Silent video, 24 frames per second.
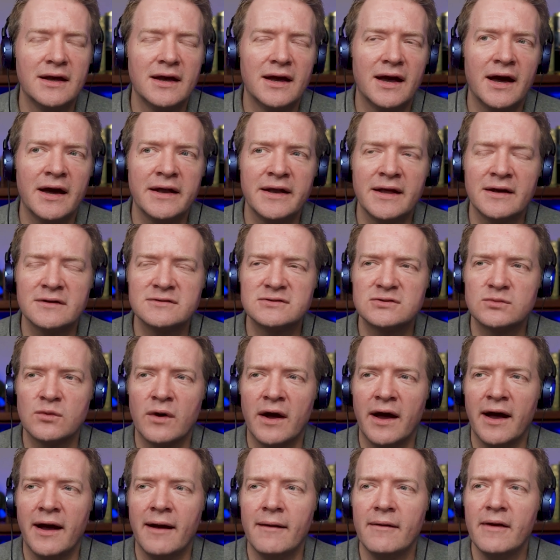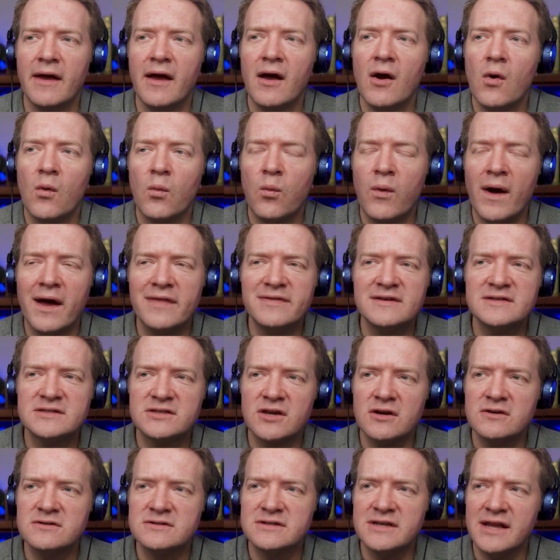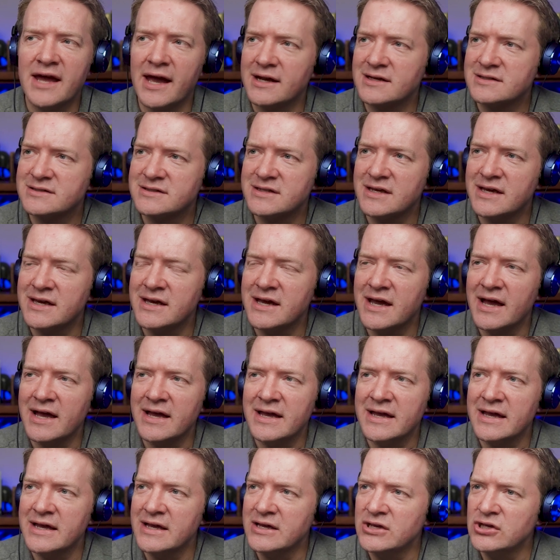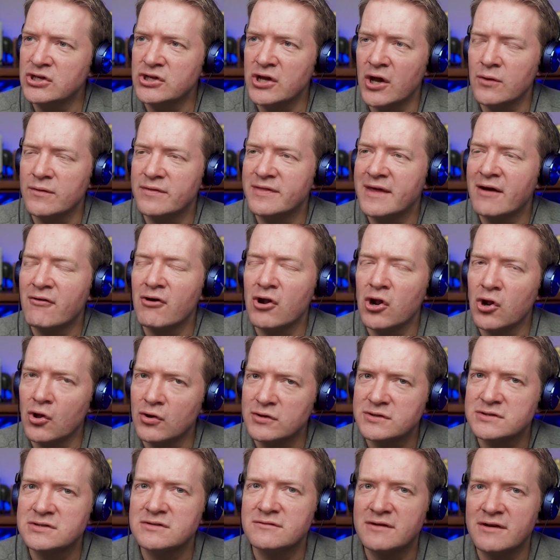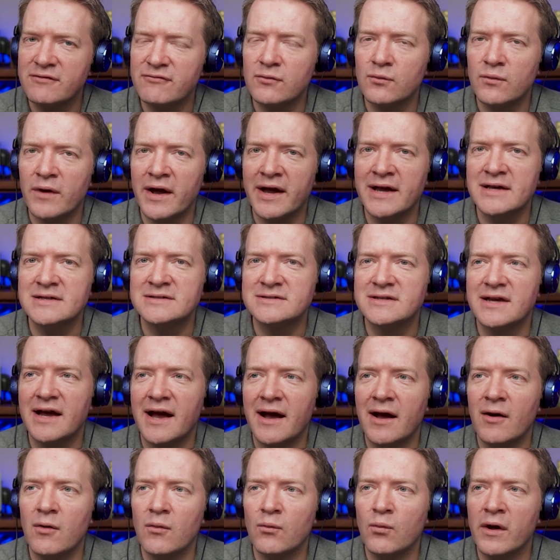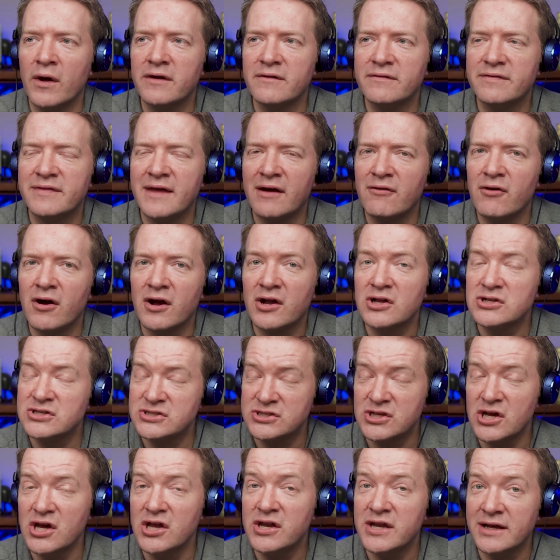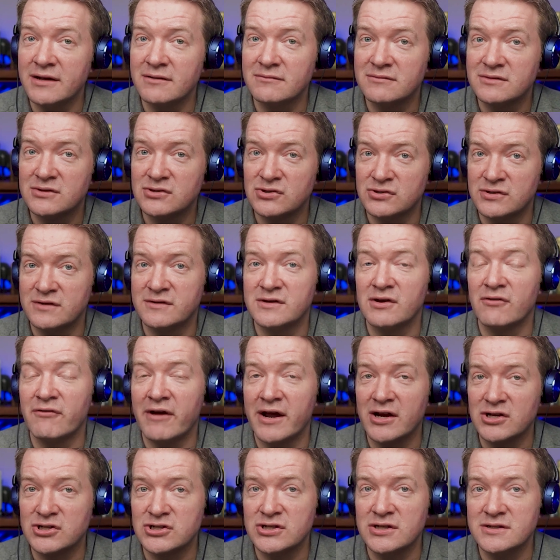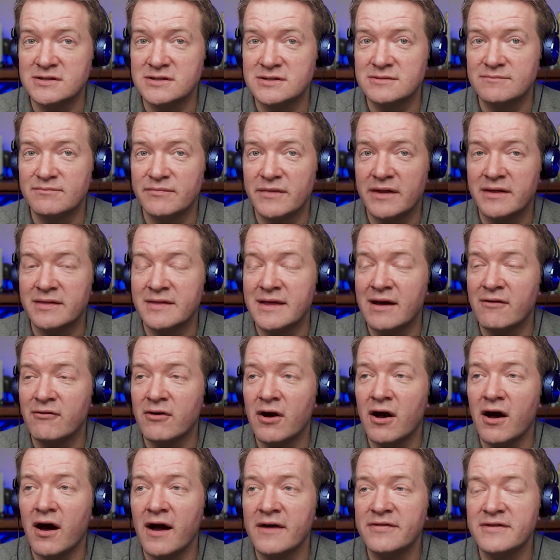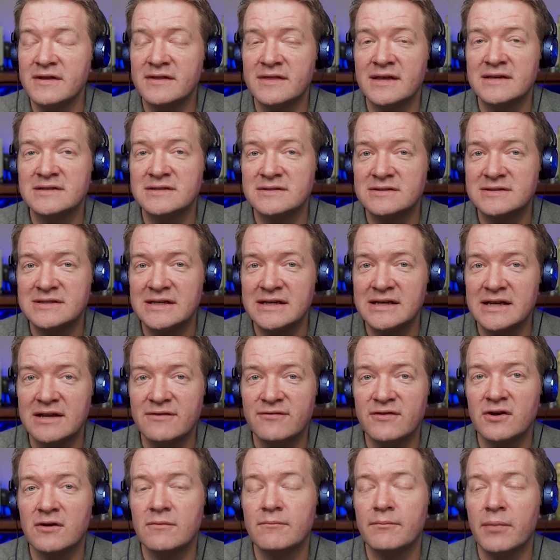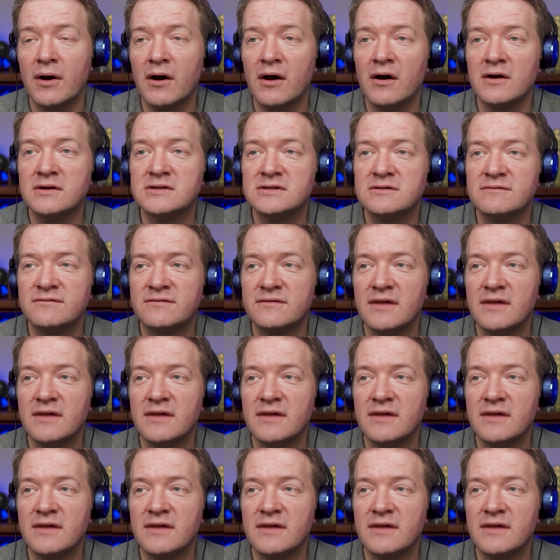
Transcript: and elsewhere. Where this goes next, there are lots of different ways. There are concerning good directions. I think there's a significant part of